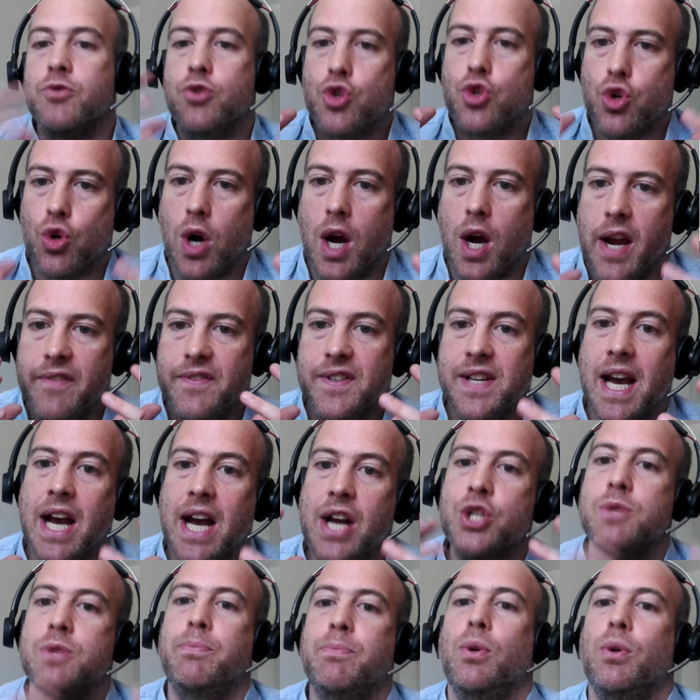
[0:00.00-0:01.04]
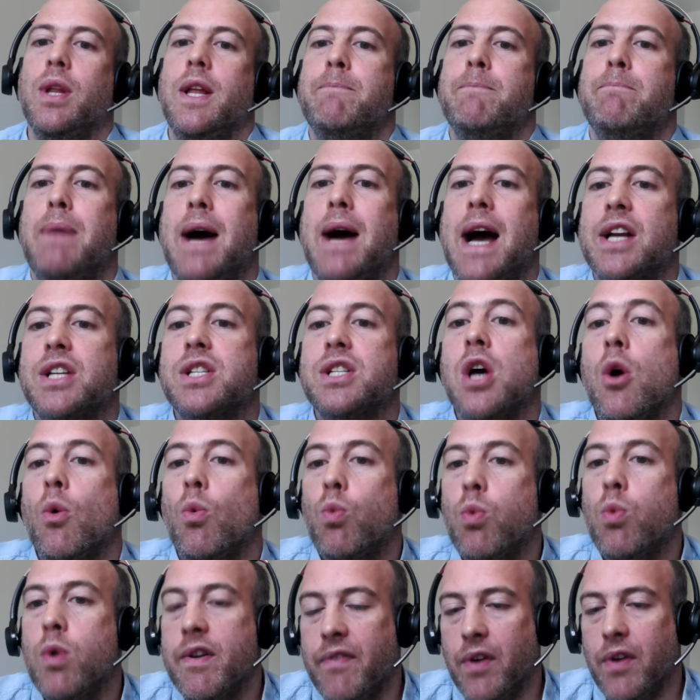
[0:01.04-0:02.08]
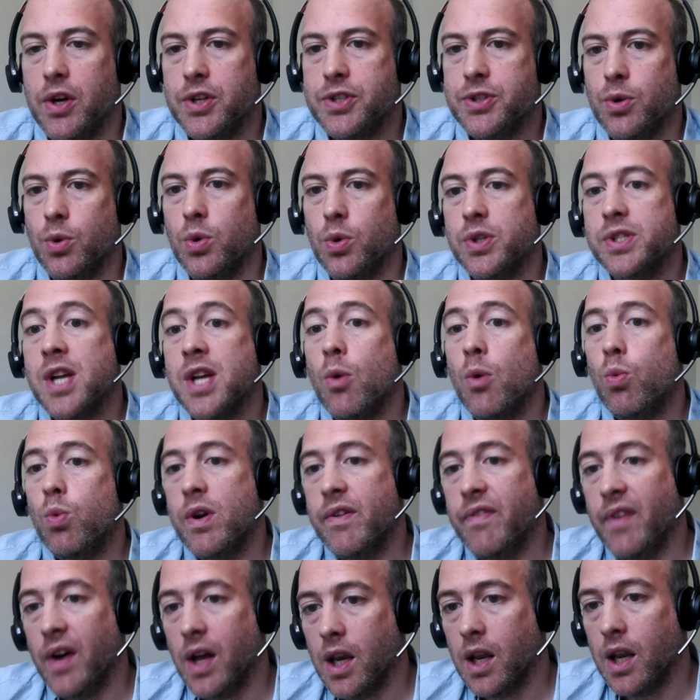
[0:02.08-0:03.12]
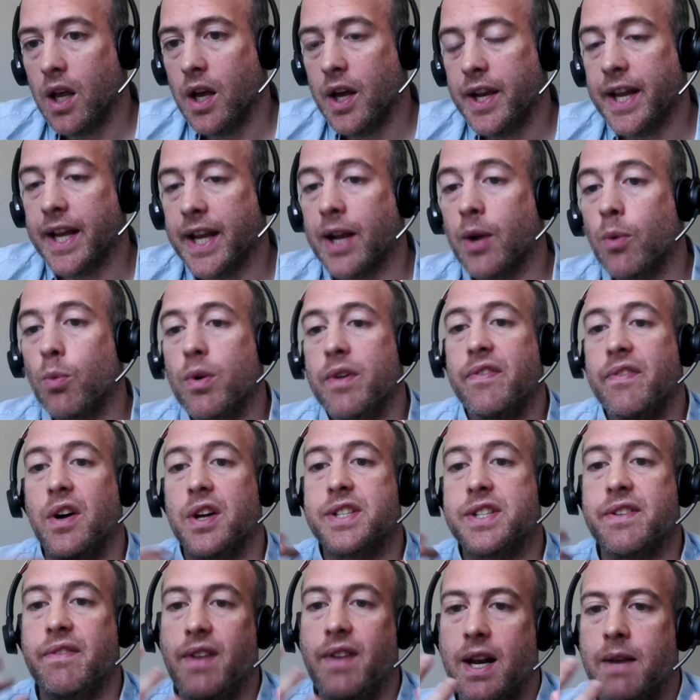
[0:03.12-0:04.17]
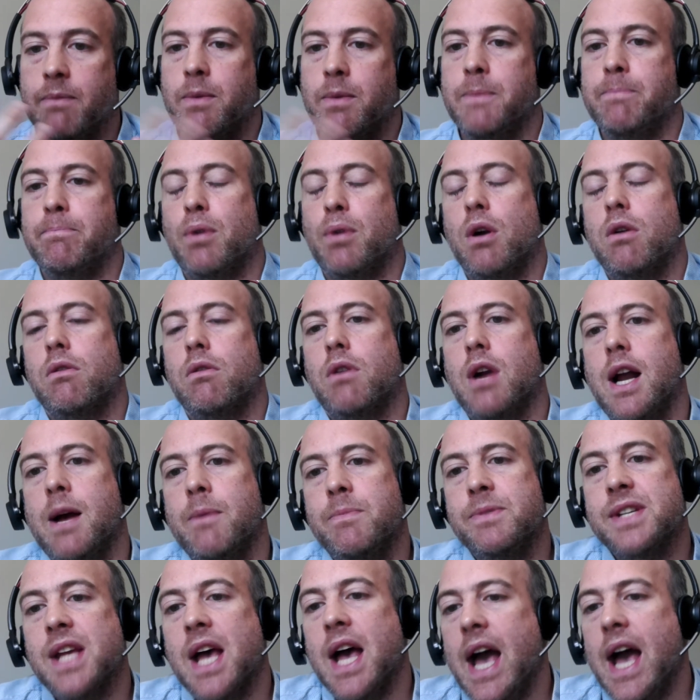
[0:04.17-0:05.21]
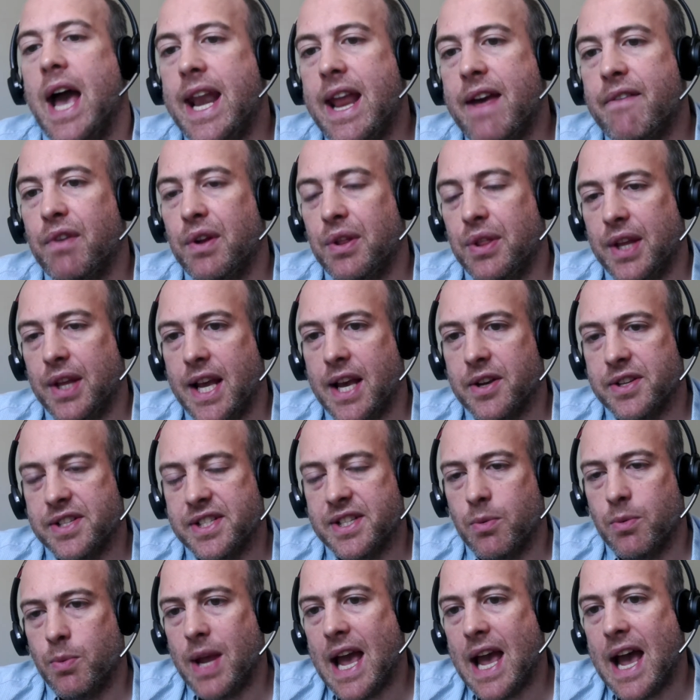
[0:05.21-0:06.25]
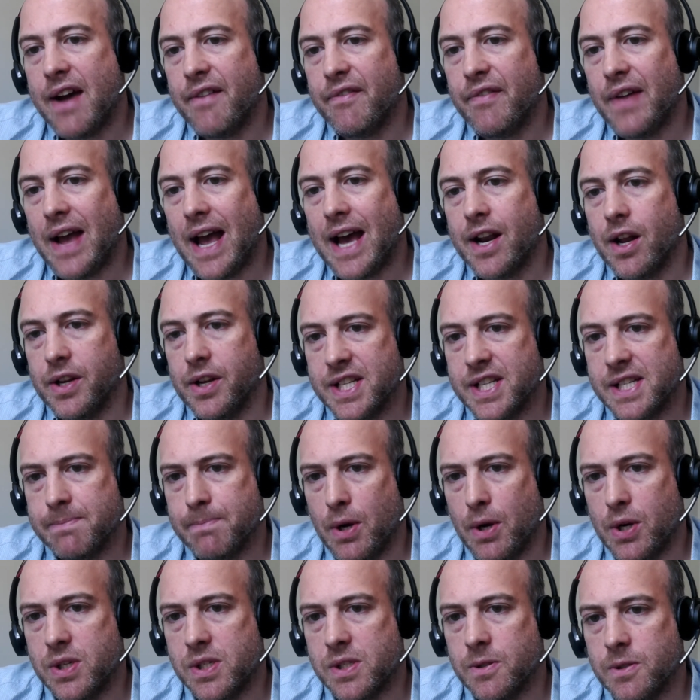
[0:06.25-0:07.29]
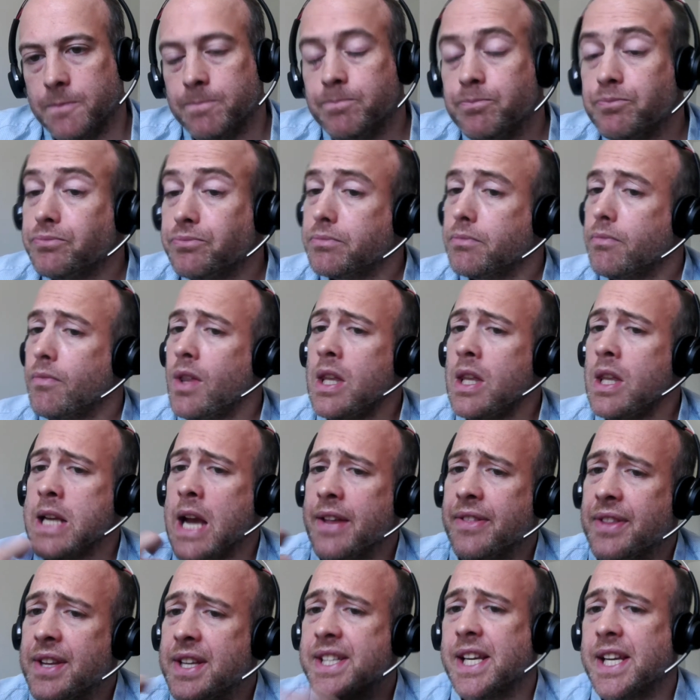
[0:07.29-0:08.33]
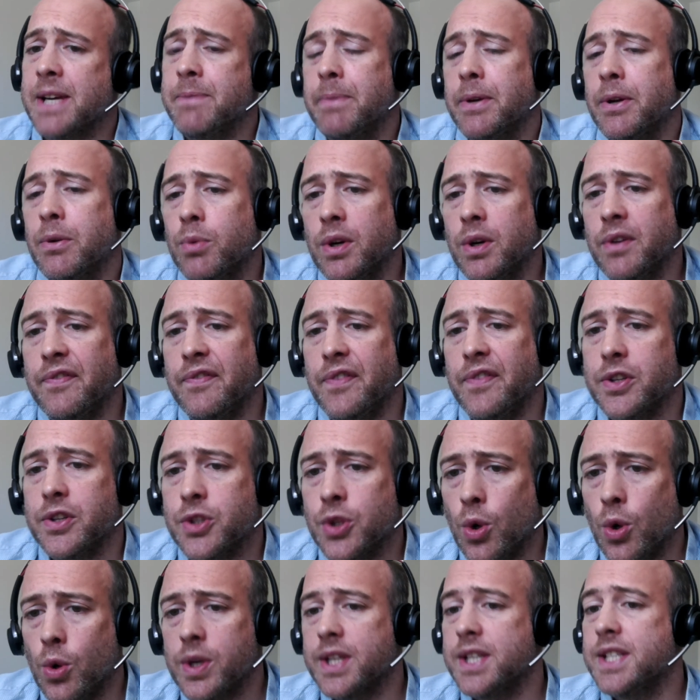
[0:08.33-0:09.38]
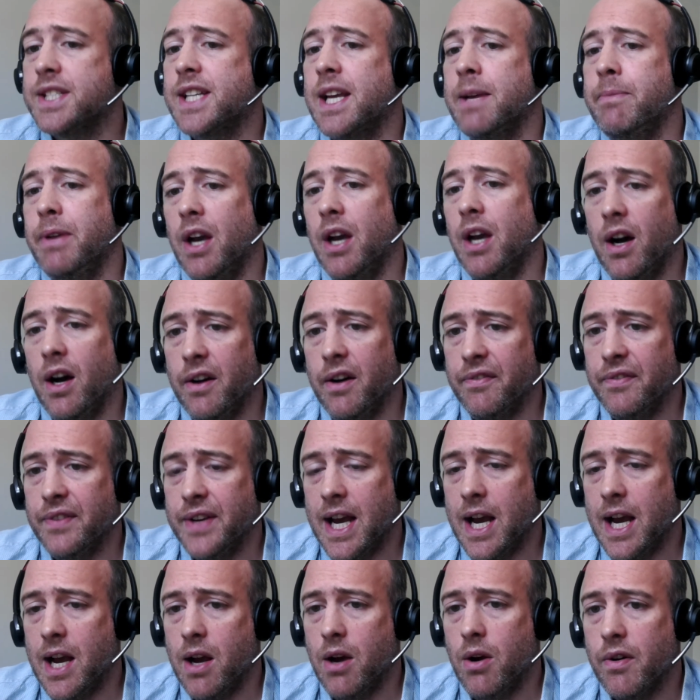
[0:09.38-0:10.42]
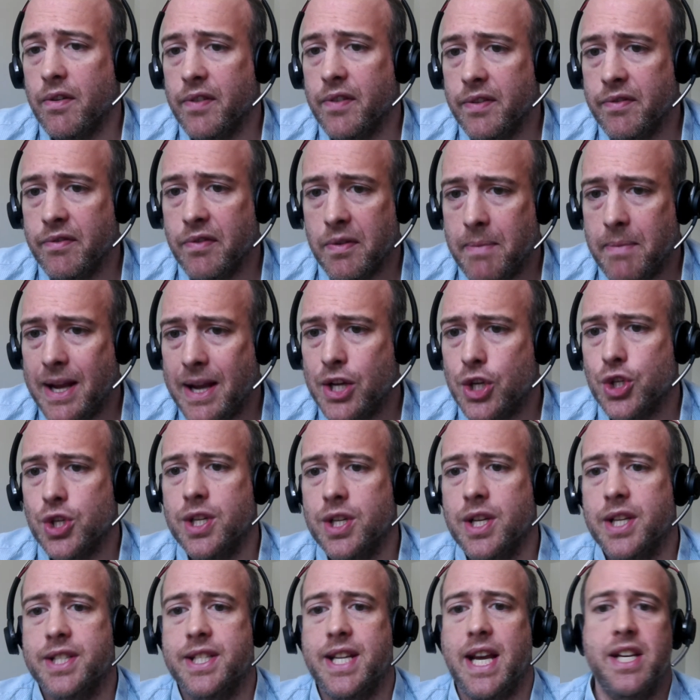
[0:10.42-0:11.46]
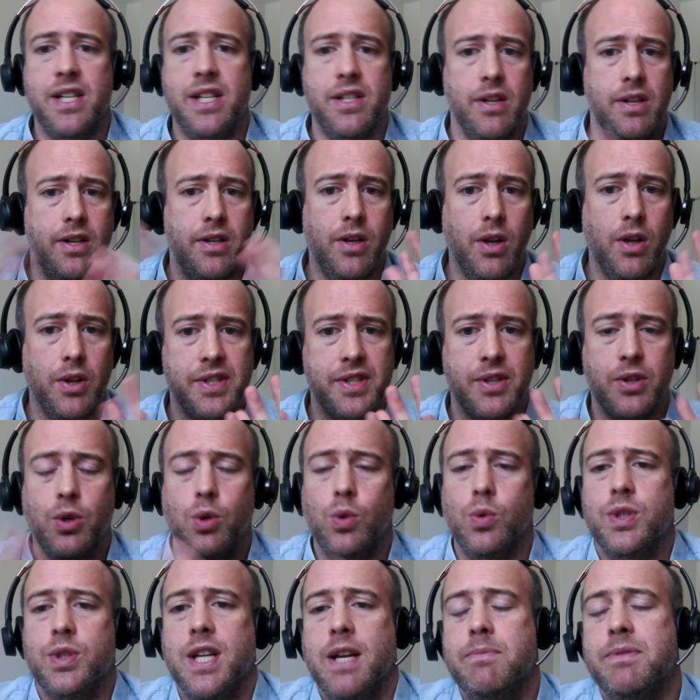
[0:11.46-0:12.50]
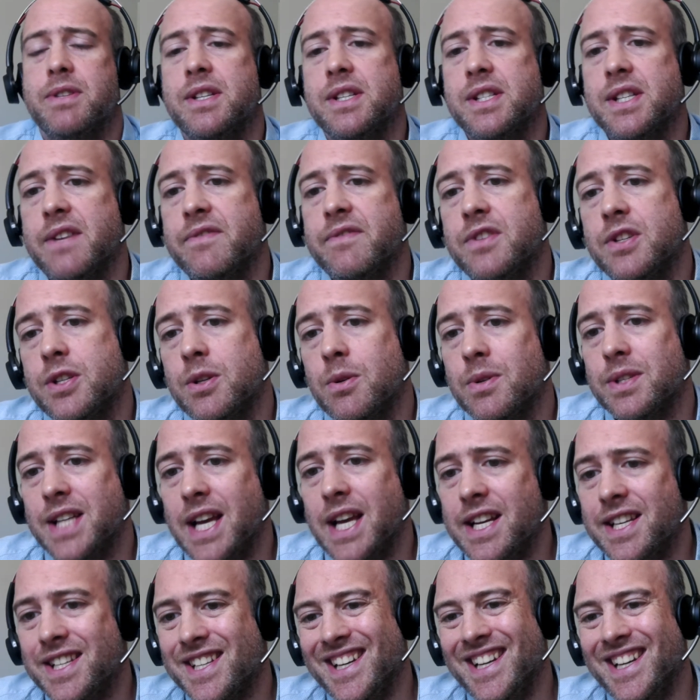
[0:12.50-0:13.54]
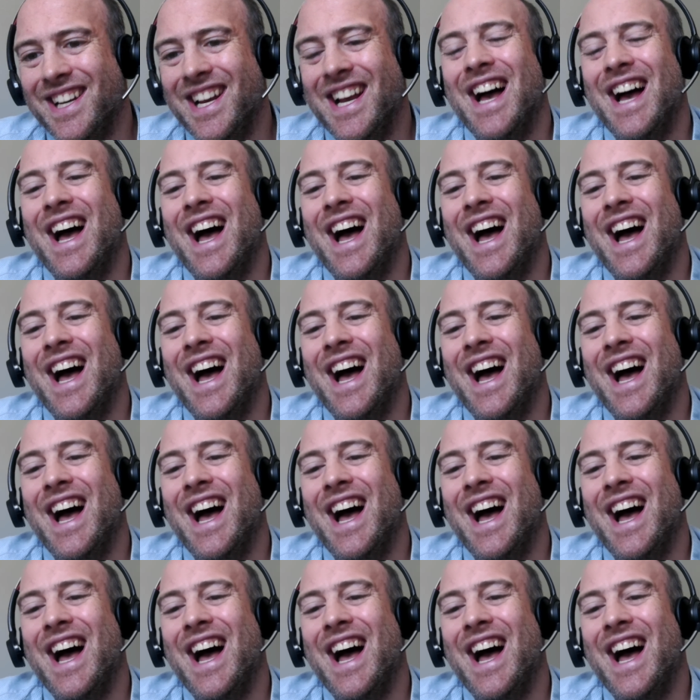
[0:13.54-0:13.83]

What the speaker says: drive tangible impact with our tools, with our learning, with our development programs, and everything else that we have at our disposal. I think it's going to be a real fun talk. It's going to be half an hour of information and data and lots of cool tips and stuff to do with data.